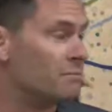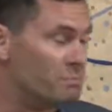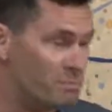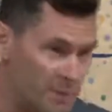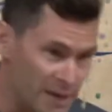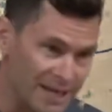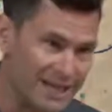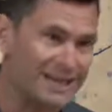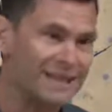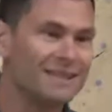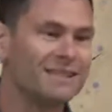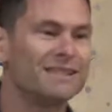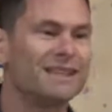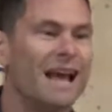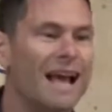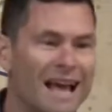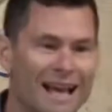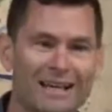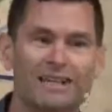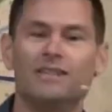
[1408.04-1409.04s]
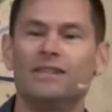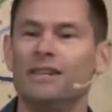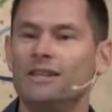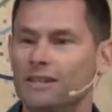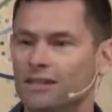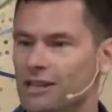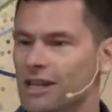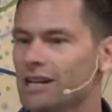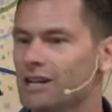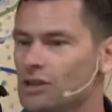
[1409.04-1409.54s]
biggest
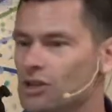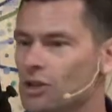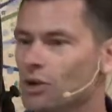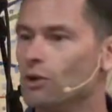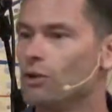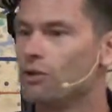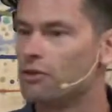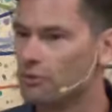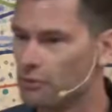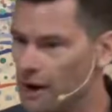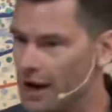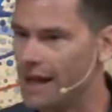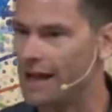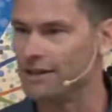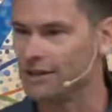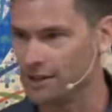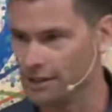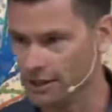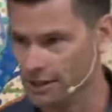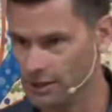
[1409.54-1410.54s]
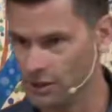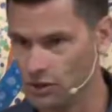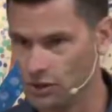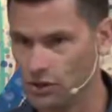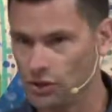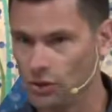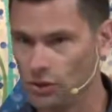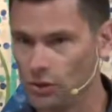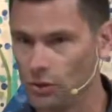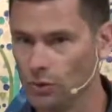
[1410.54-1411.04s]
existential threat
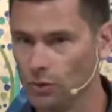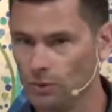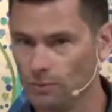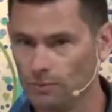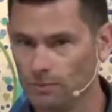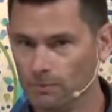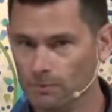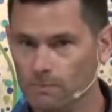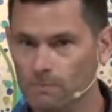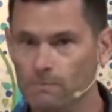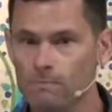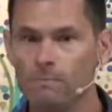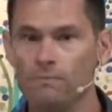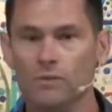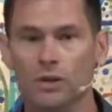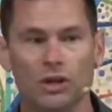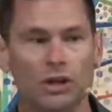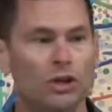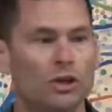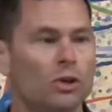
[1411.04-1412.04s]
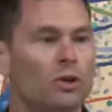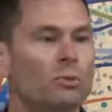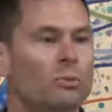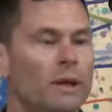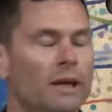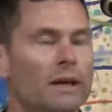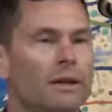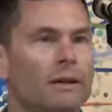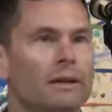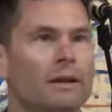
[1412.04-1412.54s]
to
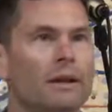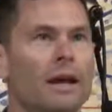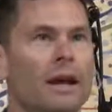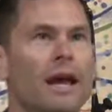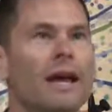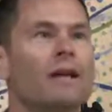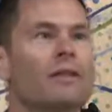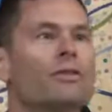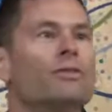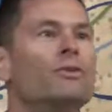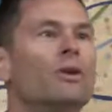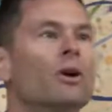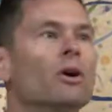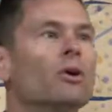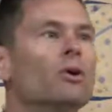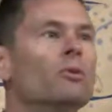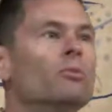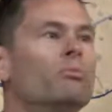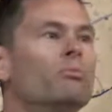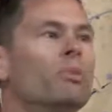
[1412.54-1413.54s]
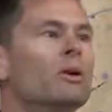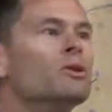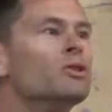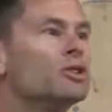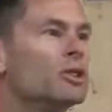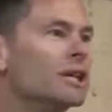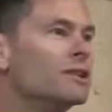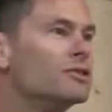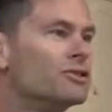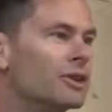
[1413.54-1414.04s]
human
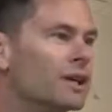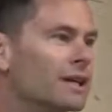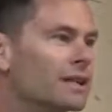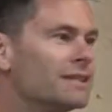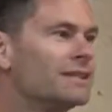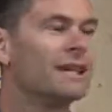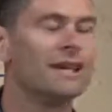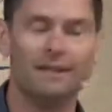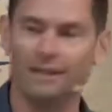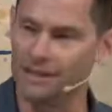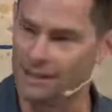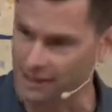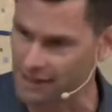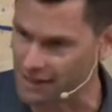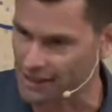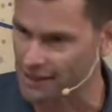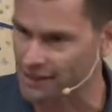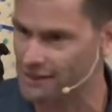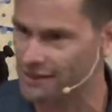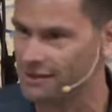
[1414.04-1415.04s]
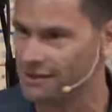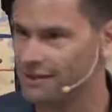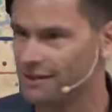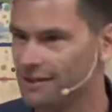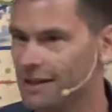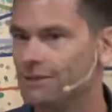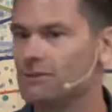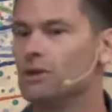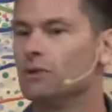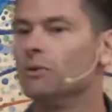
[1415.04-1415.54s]
anthropocentric tendencies.
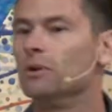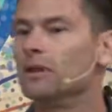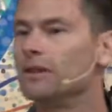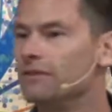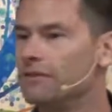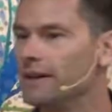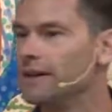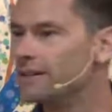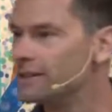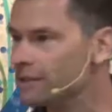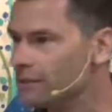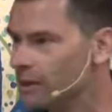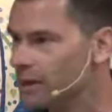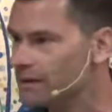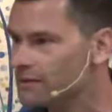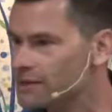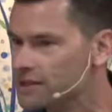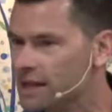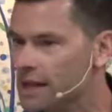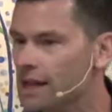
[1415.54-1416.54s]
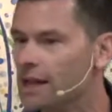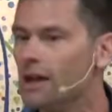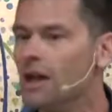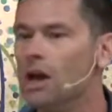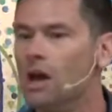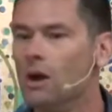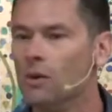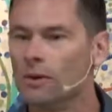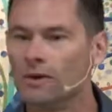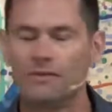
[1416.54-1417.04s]
That was a really fancy way of saying
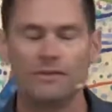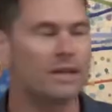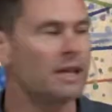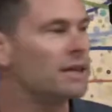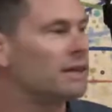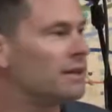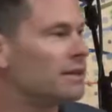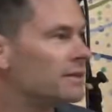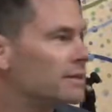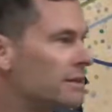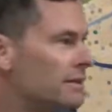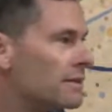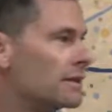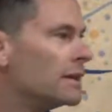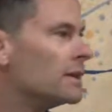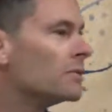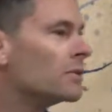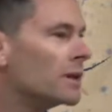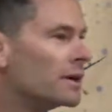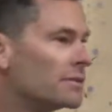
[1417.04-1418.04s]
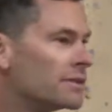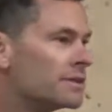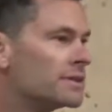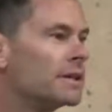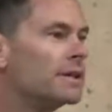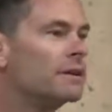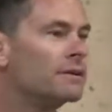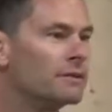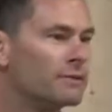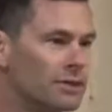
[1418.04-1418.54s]
we've tended to think we're at the
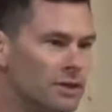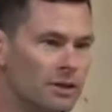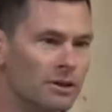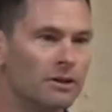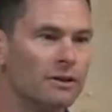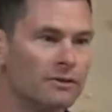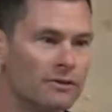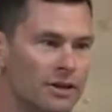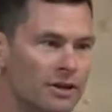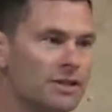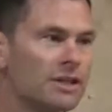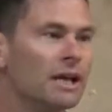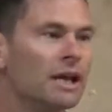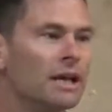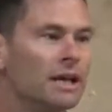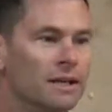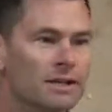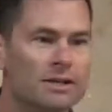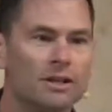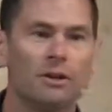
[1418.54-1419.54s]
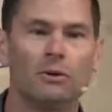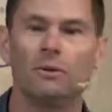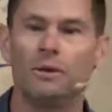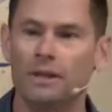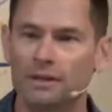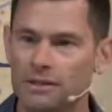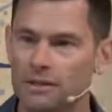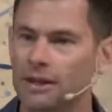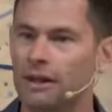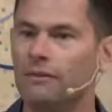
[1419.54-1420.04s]
center of the universe until we
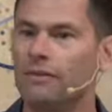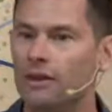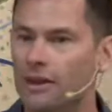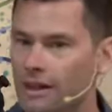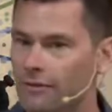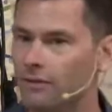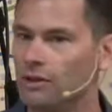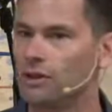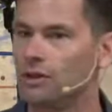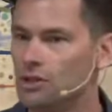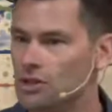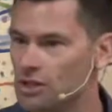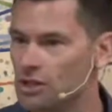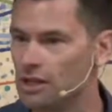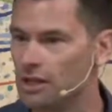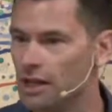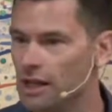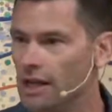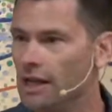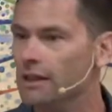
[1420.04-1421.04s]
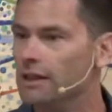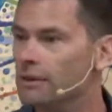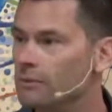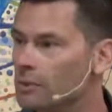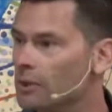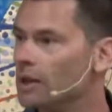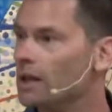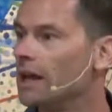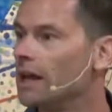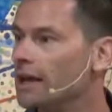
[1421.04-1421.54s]
discovered evolution. And then
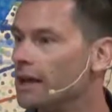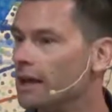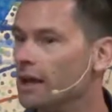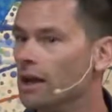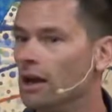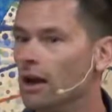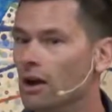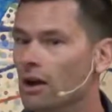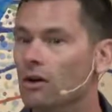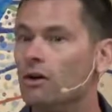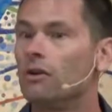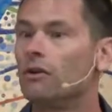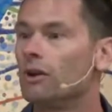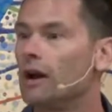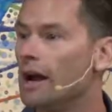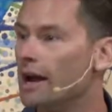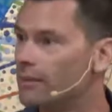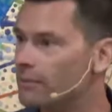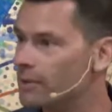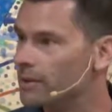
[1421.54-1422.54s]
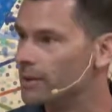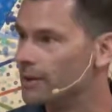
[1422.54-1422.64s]
we're like, oh crap.